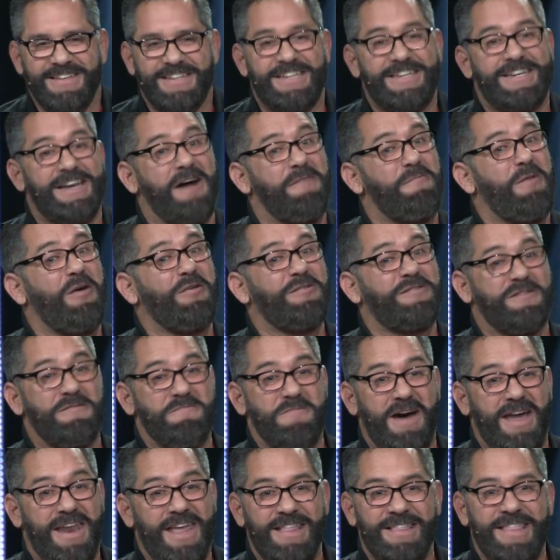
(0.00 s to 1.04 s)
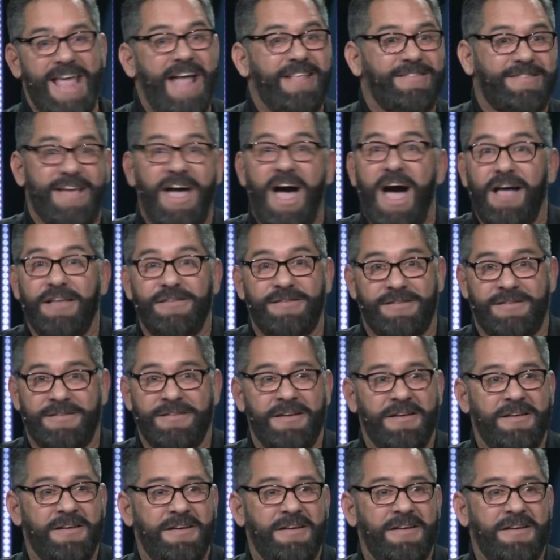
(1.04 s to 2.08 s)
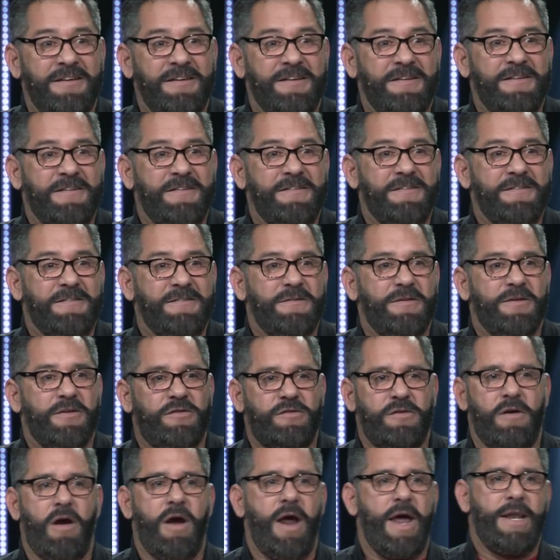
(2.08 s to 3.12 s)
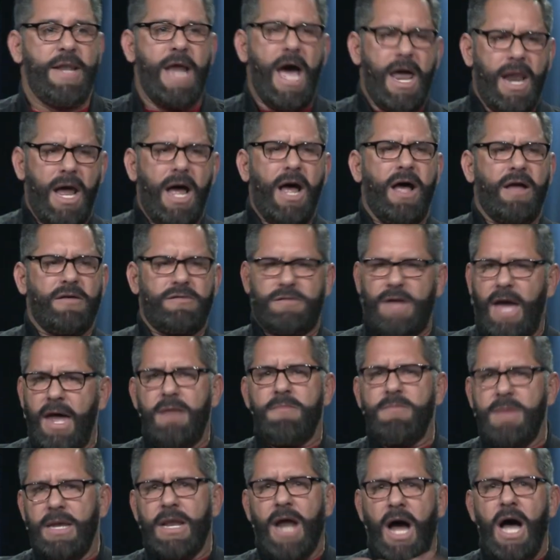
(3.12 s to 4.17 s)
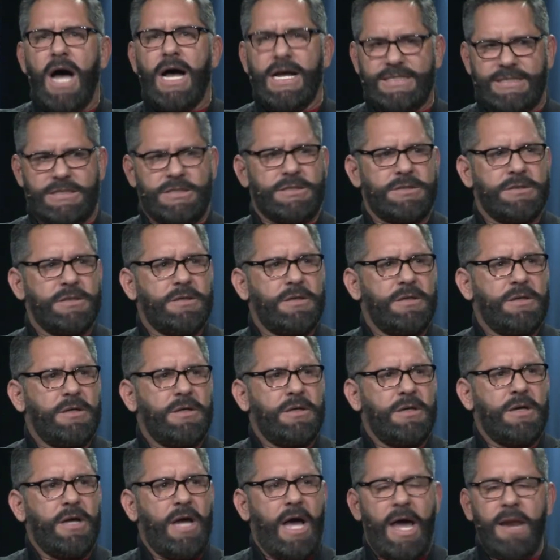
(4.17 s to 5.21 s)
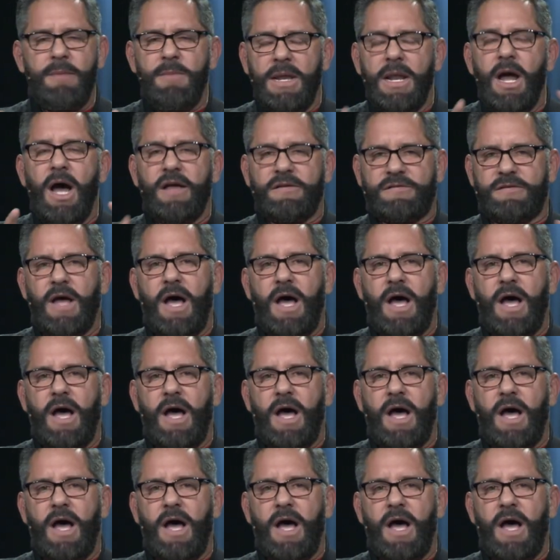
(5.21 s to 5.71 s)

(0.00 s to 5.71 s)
Come on, somebody, that's us. Sorry, not us. I didn't mean us. I didn't mean us,